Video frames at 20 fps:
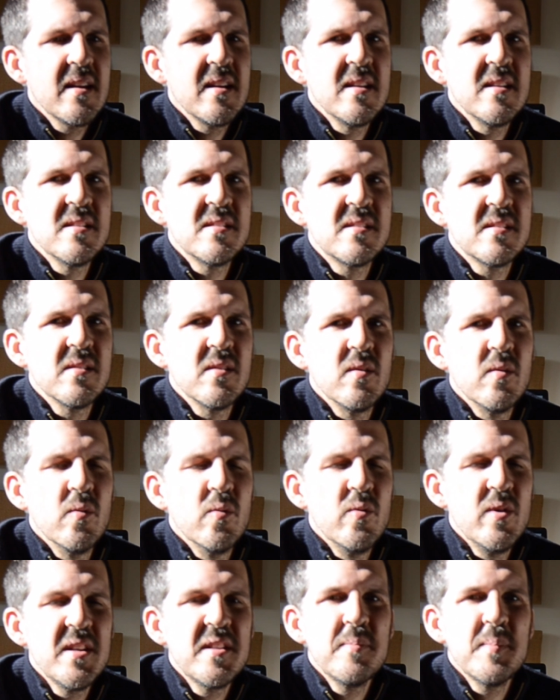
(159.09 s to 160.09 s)
is
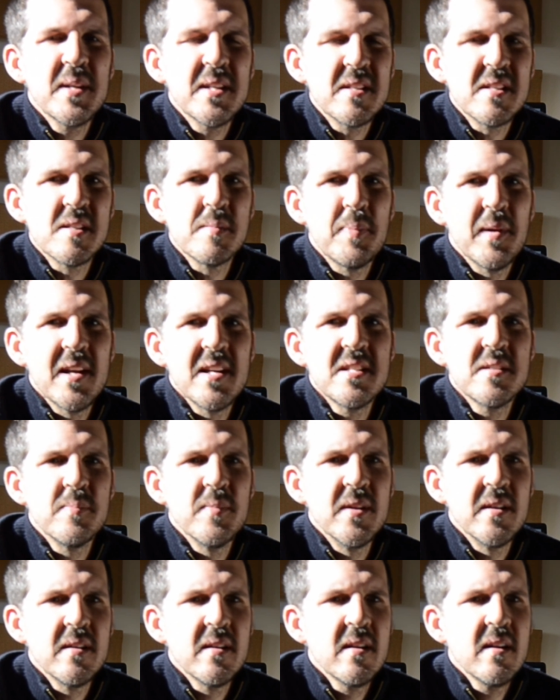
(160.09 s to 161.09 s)
rhythmic
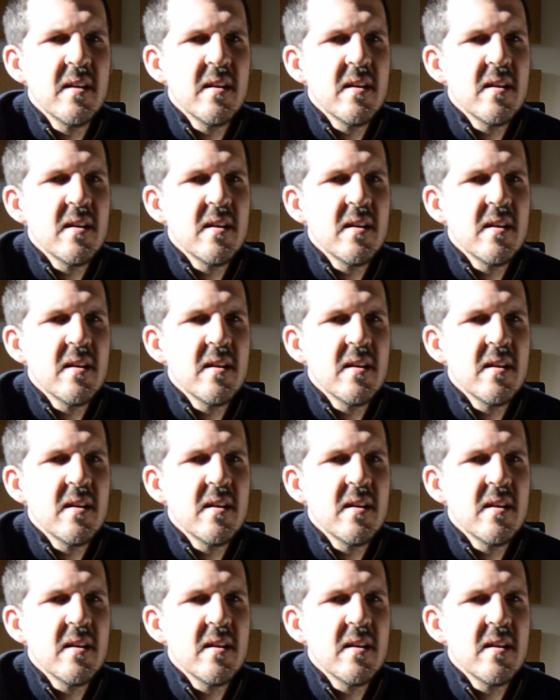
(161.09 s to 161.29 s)
displacement.